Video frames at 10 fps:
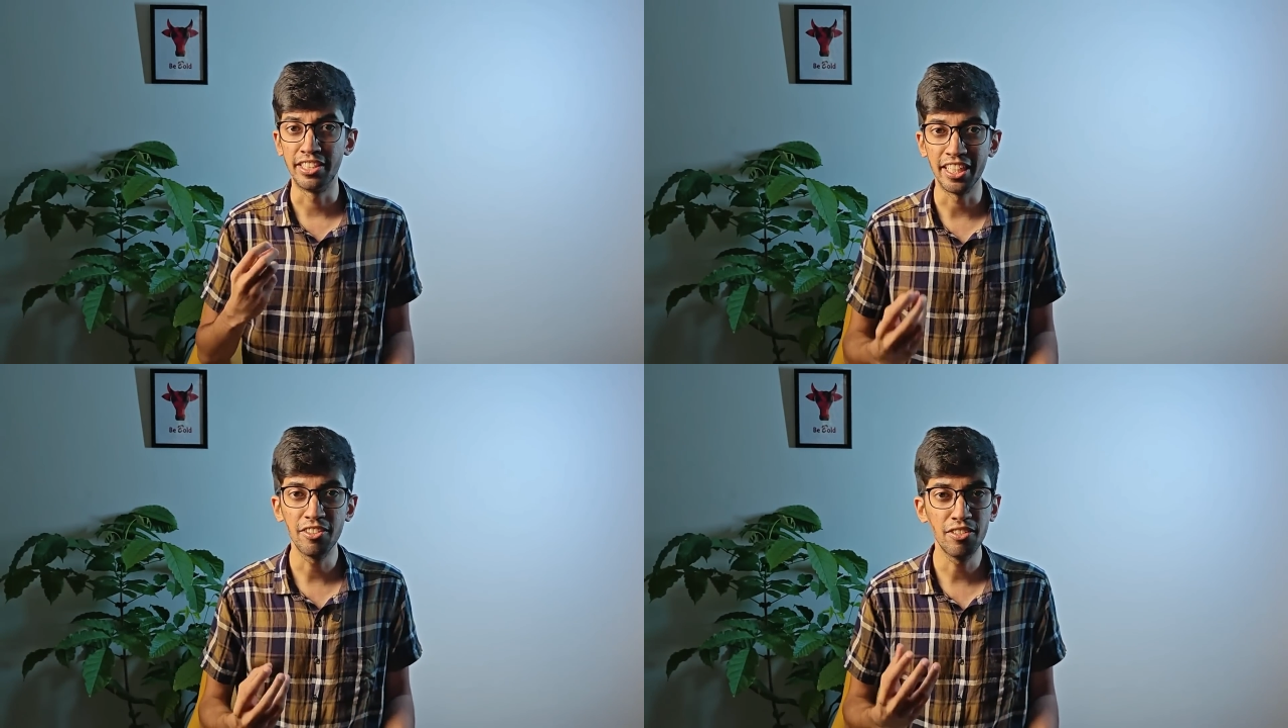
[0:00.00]

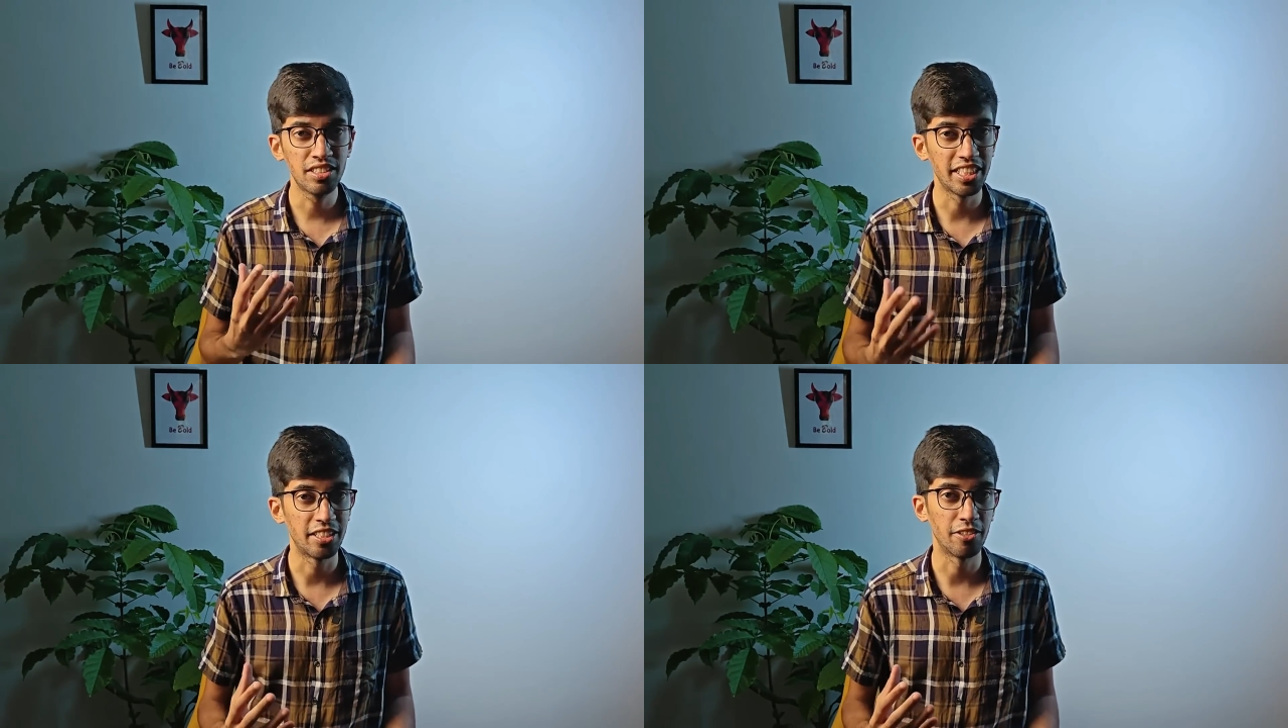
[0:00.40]

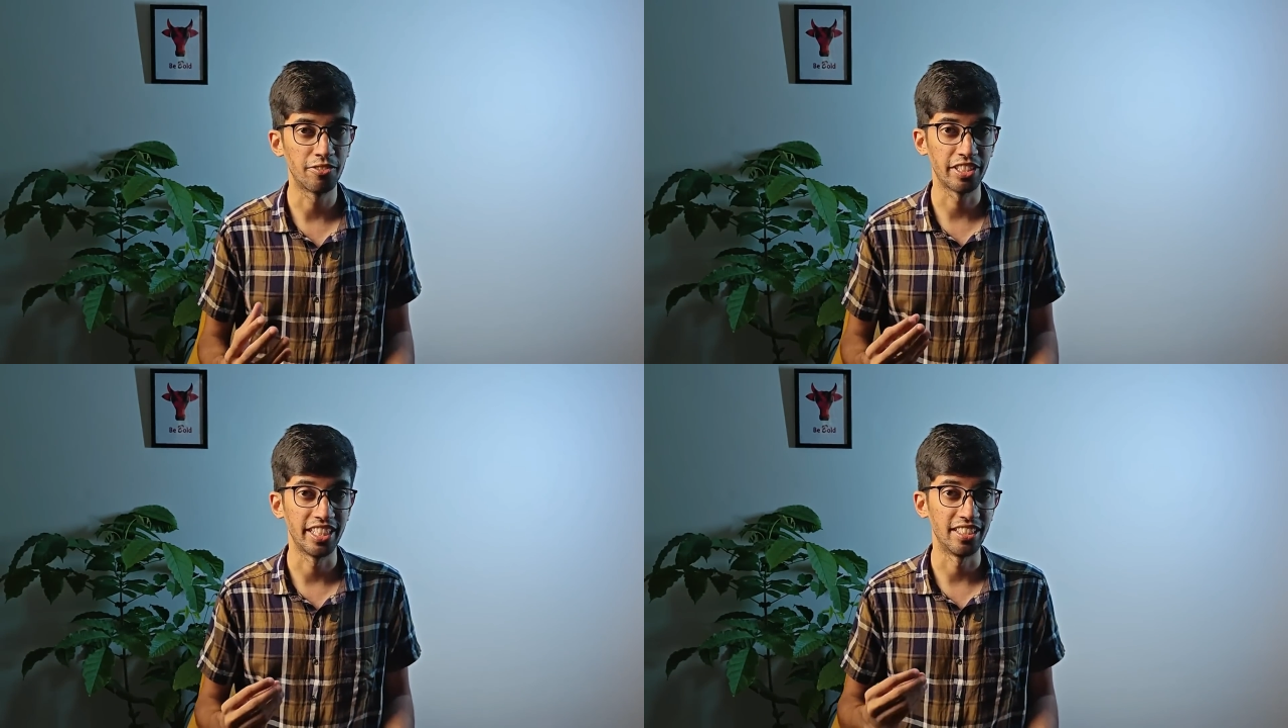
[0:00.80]
genuine set
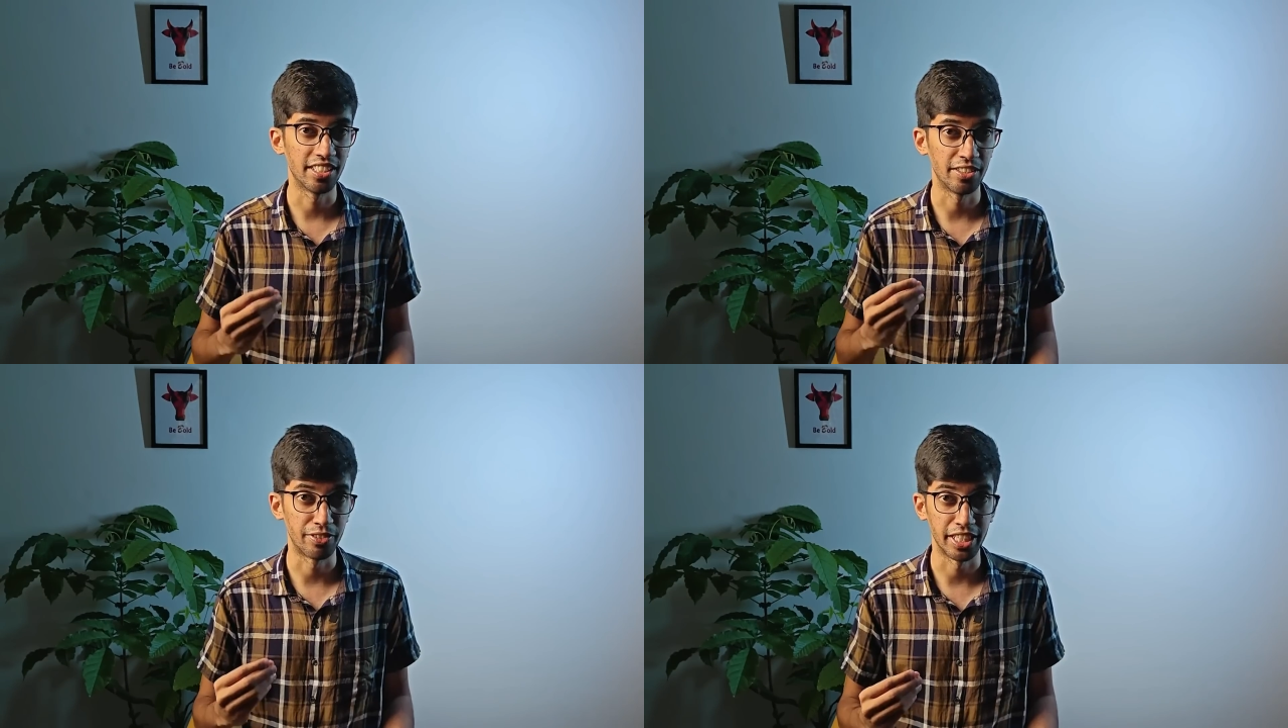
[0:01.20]
of
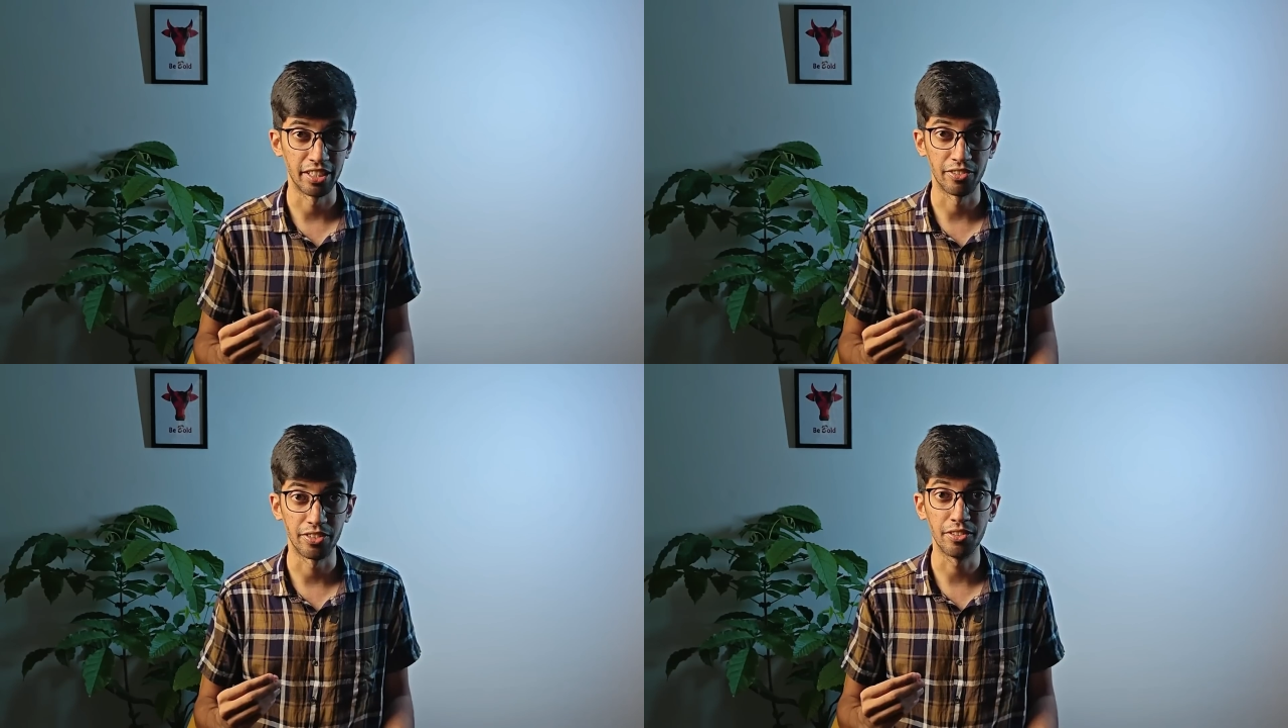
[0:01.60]
traders in
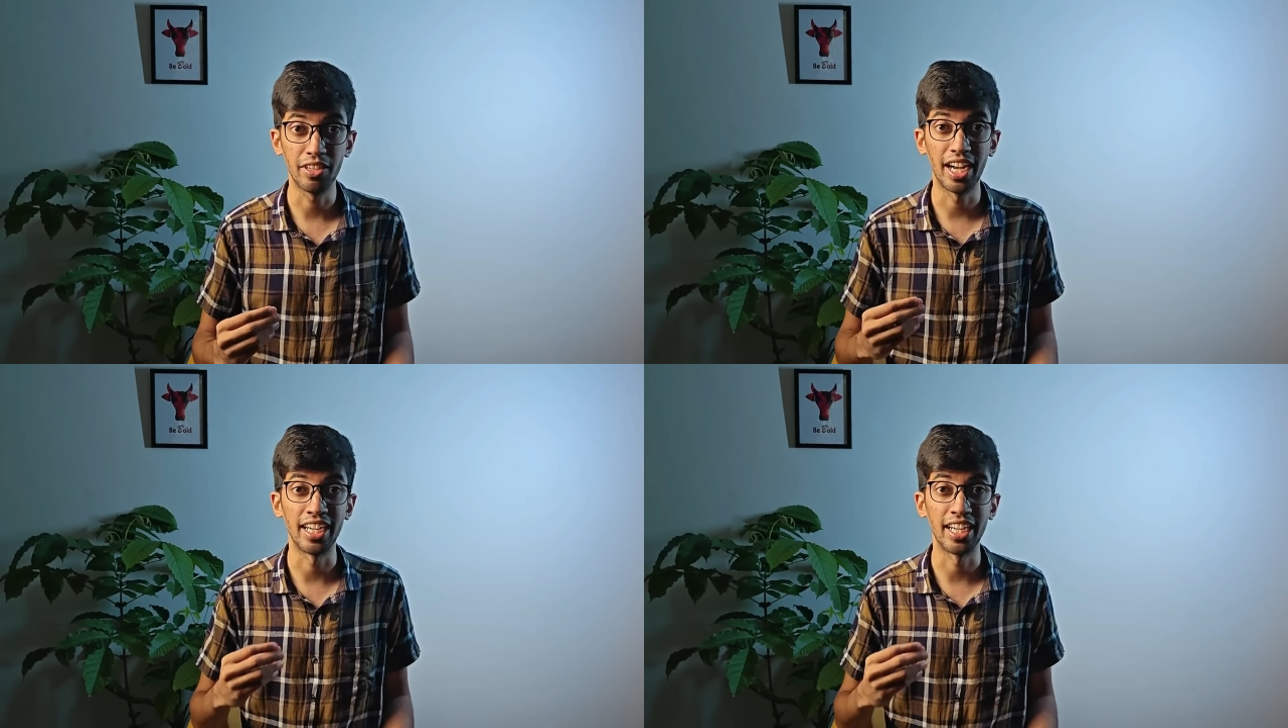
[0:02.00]
front of you